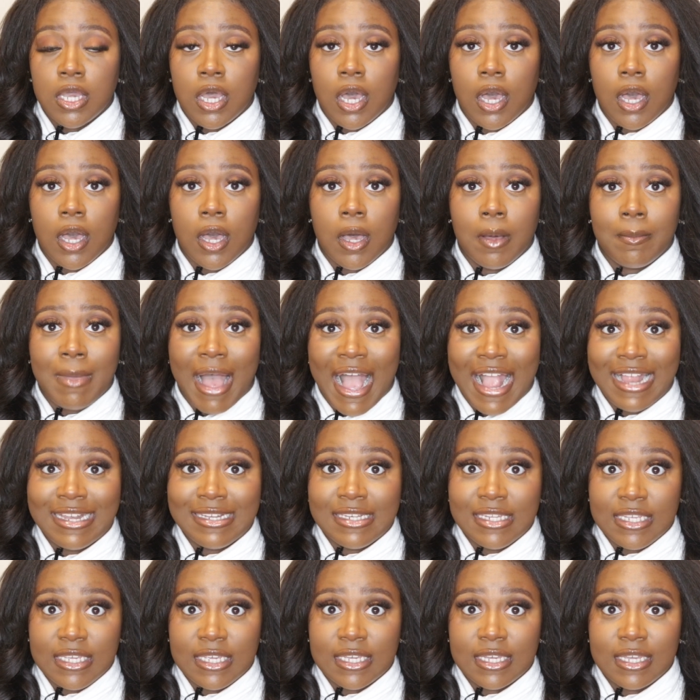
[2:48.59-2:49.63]

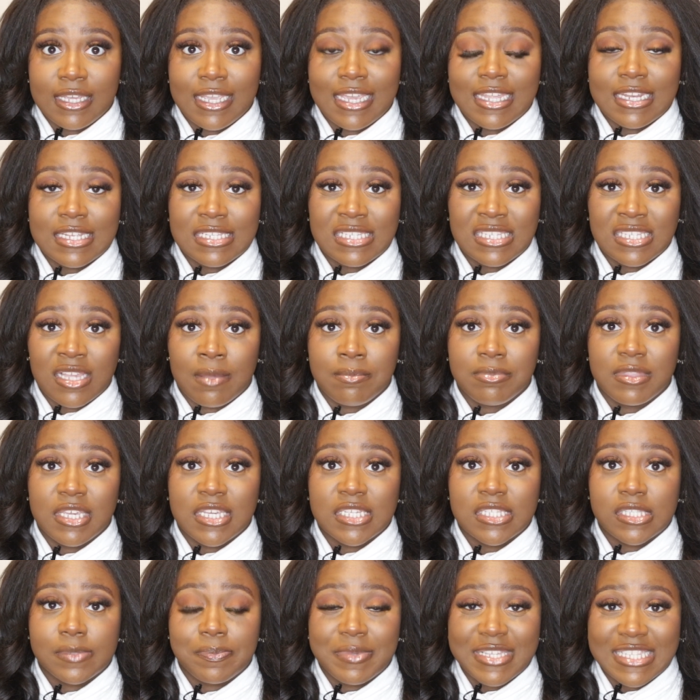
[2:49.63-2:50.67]
idea. It is
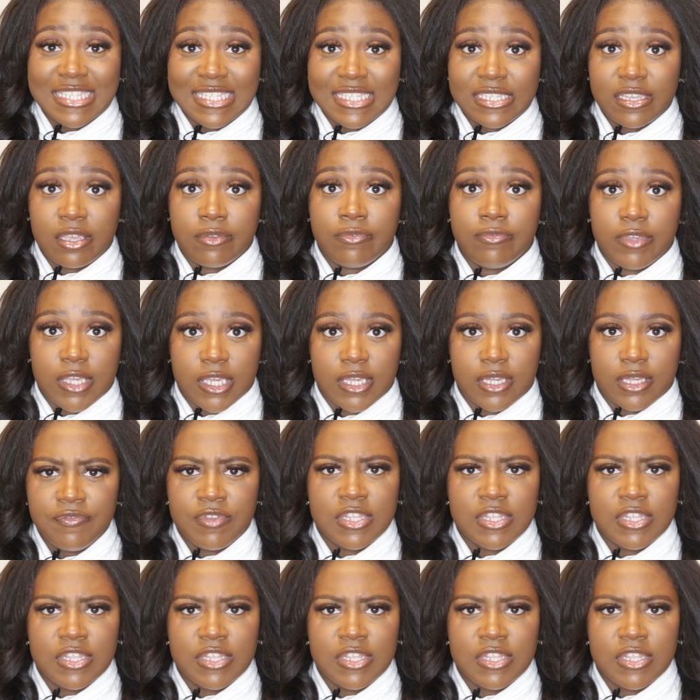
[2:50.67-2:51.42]
something specific.